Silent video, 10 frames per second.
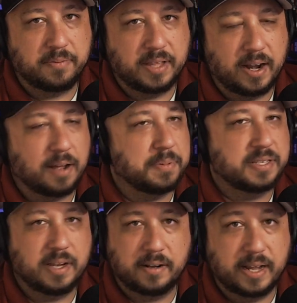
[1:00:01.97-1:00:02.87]
with that. I'll be
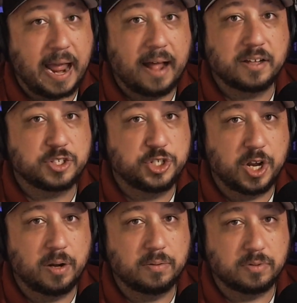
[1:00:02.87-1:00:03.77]
sounding like Alex
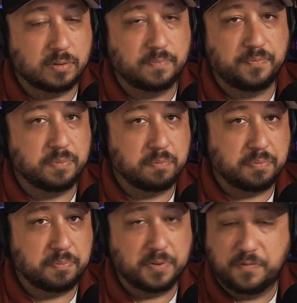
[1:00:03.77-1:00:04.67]
Jones
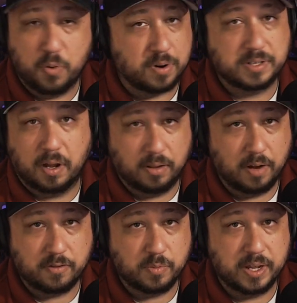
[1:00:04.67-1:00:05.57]
before it's all
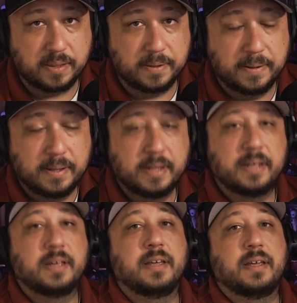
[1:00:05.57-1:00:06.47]
over with.
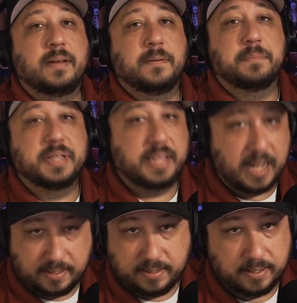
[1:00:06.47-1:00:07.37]
But
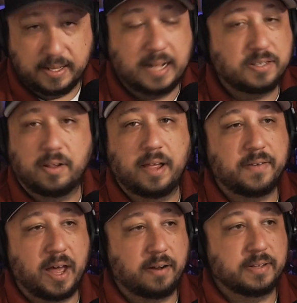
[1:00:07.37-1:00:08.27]
that's it. That's all I've
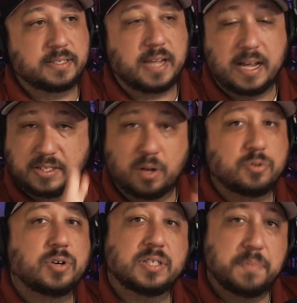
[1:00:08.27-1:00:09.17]
got on this, guys. Don't
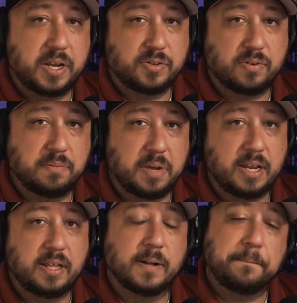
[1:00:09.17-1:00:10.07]
trust mainstream
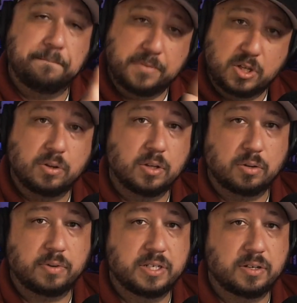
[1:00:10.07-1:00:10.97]
media. Do a little
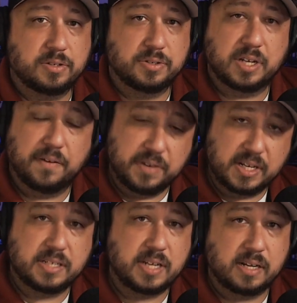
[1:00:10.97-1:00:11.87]
research yourself. It
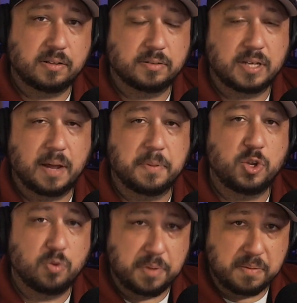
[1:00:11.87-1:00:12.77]
does take a little time, but
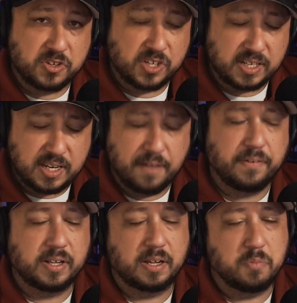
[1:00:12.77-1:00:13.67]
you will be
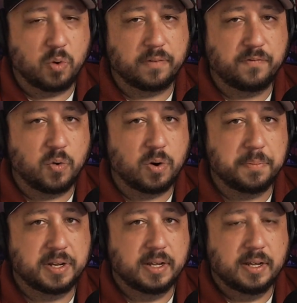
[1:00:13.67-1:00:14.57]
significantly more informed